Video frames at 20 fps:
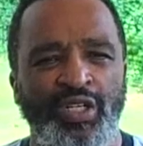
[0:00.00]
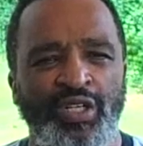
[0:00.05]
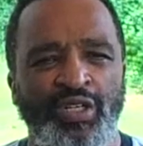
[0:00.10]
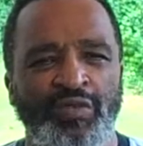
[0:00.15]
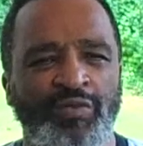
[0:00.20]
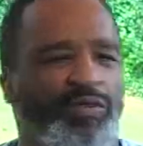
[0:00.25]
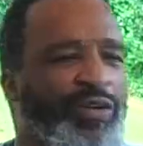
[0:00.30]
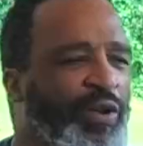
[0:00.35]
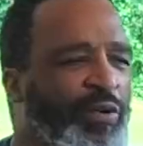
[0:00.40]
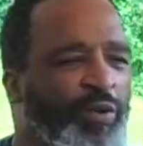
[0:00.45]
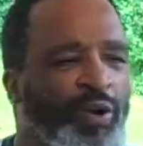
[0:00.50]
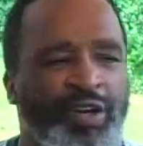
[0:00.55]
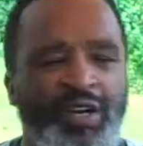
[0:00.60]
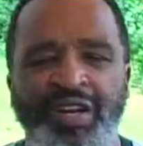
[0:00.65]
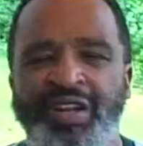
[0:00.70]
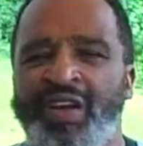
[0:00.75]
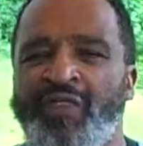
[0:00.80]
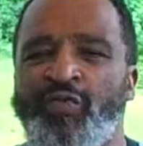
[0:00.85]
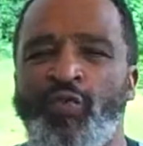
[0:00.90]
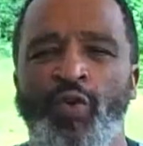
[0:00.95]
There wasn't
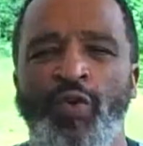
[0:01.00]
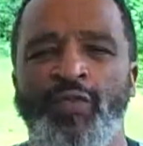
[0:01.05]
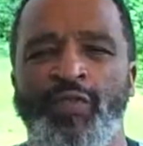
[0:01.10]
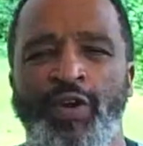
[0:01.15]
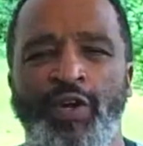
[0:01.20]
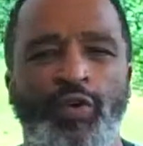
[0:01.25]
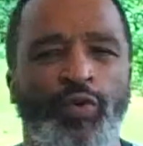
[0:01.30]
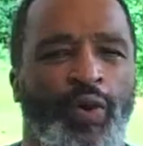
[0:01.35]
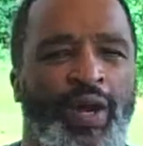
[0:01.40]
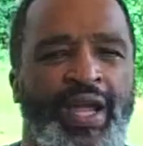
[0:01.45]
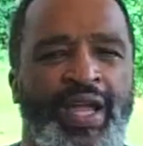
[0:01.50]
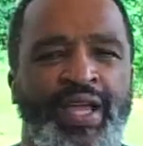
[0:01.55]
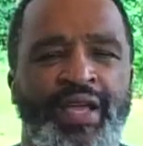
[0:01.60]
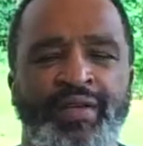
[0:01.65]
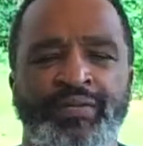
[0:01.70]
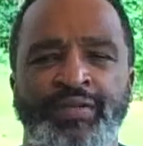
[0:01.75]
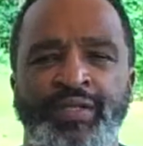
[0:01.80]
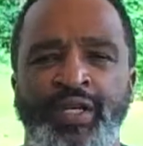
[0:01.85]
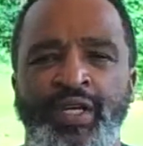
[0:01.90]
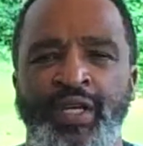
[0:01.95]
enough room for
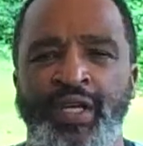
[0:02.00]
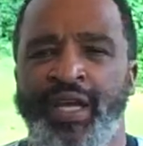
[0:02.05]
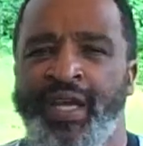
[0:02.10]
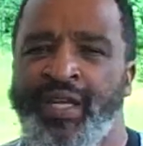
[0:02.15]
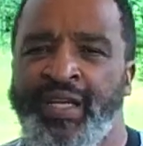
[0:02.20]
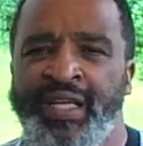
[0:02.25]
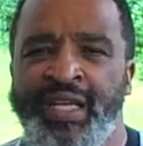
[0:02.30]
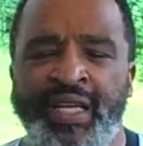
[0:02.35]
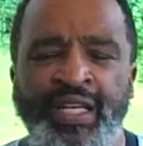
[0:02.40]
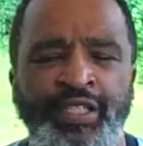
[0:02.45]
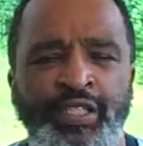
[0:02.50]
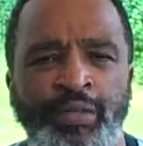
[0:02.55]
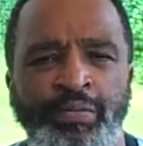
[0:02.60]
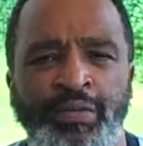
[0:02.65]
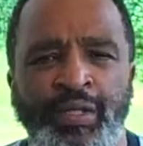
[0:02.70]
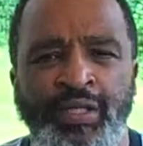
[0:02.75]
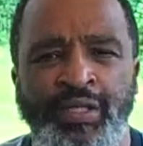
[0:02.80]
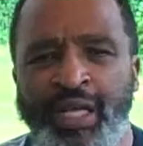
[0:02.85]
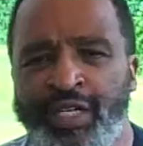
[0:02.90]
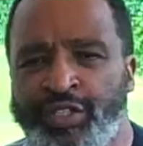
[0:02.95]
graves in
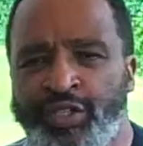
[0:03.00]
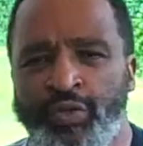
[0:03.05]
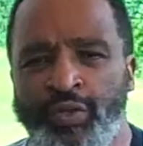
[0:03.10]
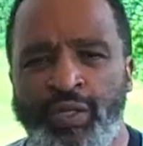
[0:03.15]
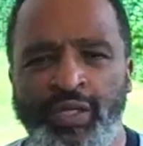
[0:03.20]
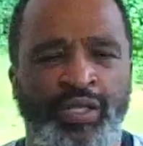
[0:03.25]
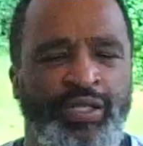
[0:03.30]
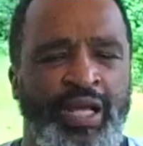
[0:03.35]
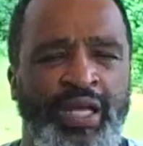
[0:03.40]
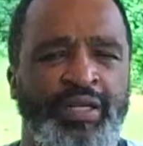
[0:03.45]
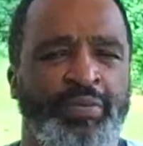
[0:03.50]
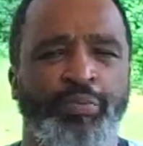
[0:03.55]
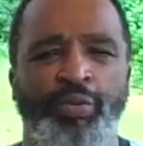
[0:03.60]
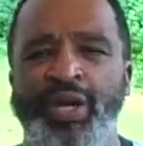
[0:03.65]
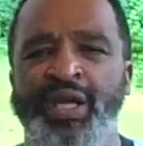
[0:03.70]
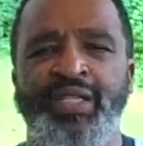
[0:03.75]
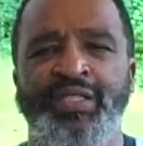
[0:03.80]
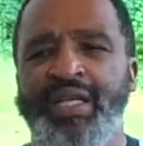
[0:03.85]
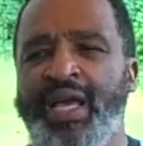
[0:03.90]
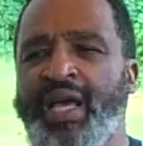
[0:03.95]
Egypt that you just had to
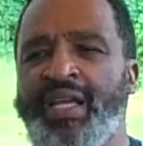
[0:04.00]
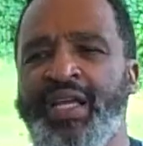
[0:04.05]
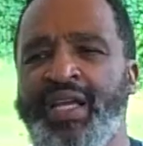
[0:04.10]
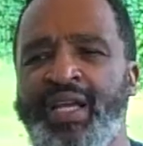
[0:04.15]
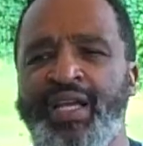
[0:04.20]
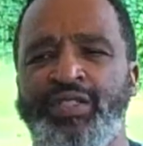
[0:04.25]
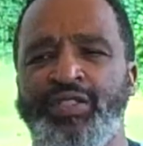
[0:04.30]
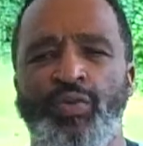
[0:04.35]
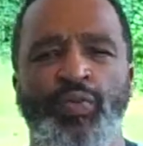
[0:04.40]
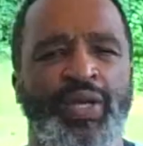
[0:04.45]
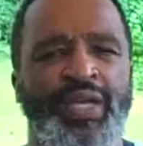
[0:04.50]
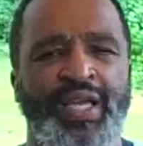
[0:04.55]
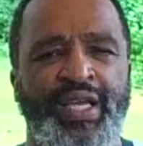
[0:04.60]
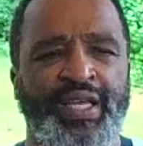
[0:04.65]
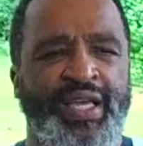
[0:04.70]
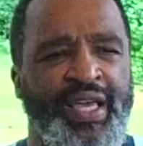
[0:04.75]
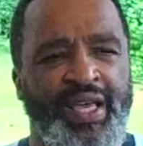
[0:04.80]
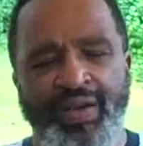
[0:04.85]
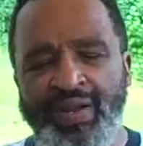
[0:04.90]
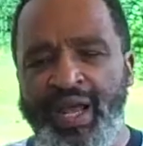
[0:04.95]
bring us out here so we can get
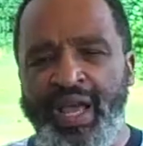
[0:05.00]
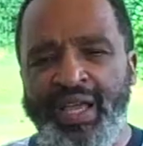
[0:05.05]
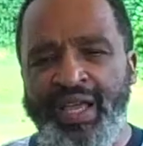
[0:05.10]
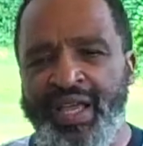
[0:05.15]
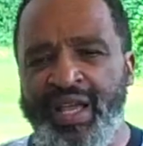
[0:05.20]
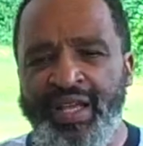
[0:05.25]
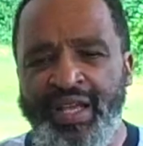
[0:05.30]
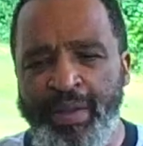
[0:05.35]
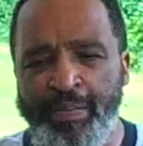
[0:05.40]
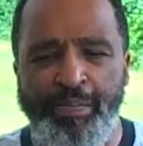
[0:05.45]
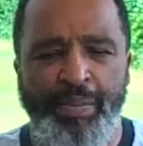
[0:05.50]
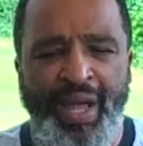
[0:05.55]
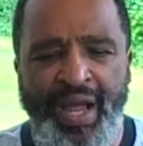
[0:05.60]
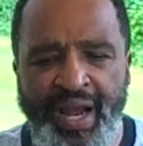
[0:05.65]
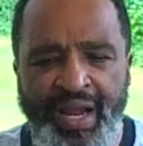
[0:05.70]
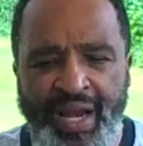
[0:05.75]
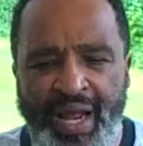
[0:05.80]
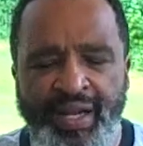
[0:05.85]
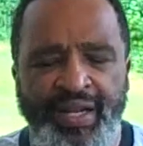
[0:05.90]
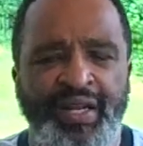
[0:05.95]
killed out here and get
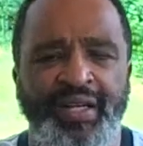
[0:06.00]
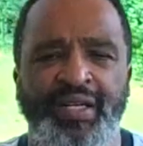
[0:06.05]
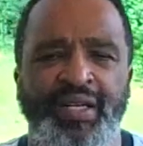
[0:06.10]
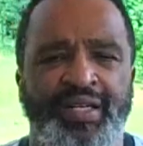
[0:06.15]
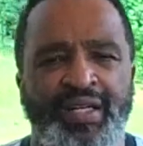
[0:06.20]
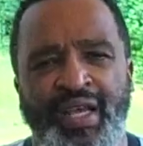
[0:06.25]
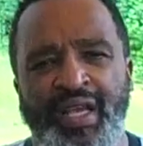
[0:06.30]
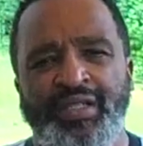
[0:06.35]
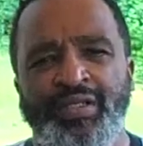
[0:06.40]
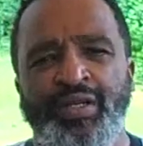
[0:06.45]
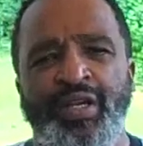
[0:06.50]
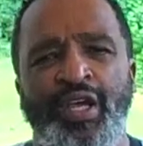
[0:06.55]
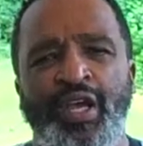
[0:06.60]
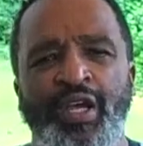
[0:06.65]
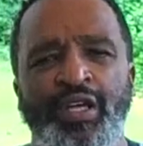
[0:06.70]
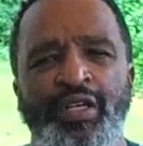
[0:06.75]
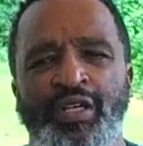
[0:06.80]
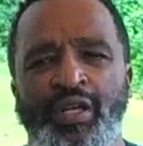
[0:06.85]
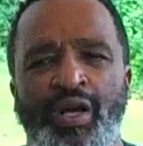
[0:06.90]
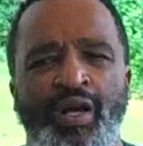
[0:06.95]
buried out here in the desert.
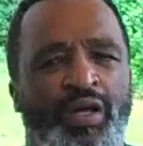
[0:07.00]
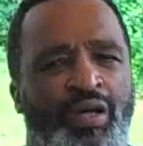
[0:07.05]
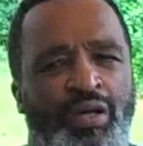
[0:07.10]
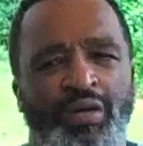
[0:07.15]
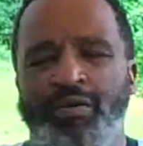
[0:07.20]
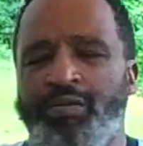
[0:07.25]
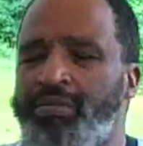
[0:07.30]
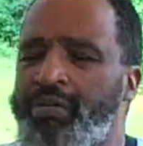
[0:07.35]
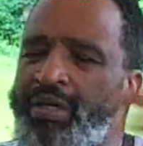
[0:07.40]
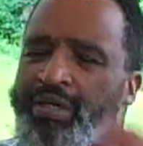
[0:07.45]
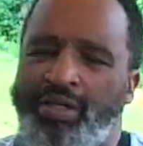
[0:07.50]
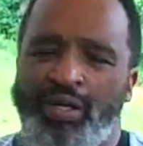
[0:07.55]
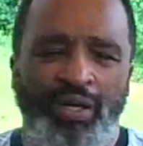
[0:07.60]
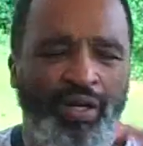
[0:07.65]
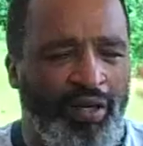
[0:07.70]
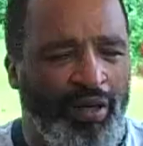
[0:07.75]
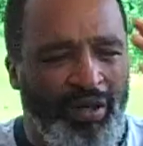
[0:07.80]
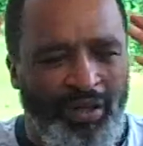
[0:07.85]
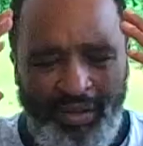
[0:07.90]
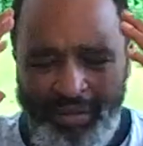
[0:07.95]

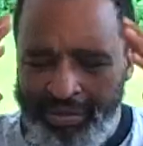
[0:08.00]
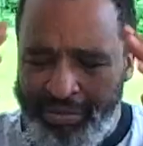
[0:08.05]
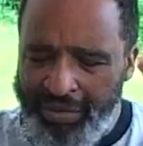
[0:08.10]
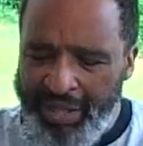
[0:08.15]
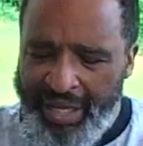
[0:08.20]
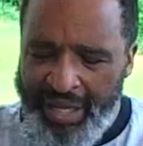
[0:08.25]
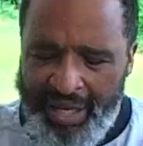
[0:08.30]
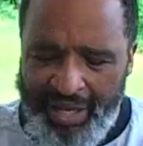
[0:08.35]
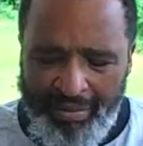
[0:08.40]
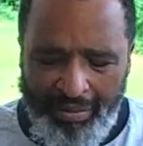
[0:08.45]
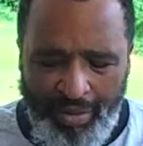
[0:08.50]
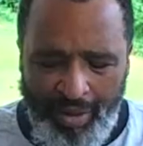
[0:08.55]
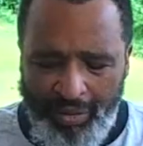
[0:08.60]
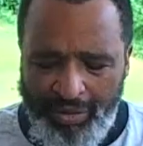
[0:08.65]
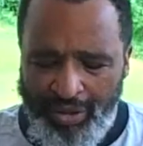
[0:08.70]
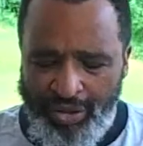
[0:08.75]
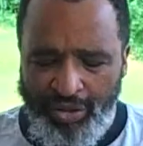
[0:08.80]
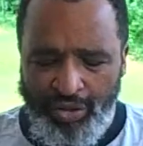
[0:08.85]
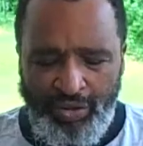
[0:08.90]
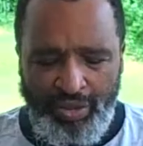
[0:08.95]
Oh man,
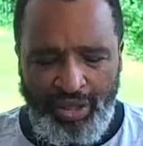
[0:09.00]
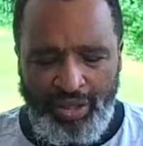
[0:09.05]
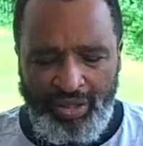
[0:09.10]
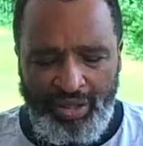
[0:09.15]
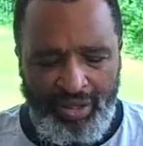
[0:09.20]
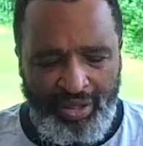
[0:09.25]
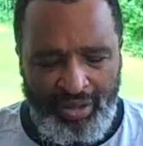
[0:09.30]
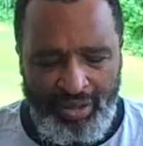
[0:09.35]
Moses, you just.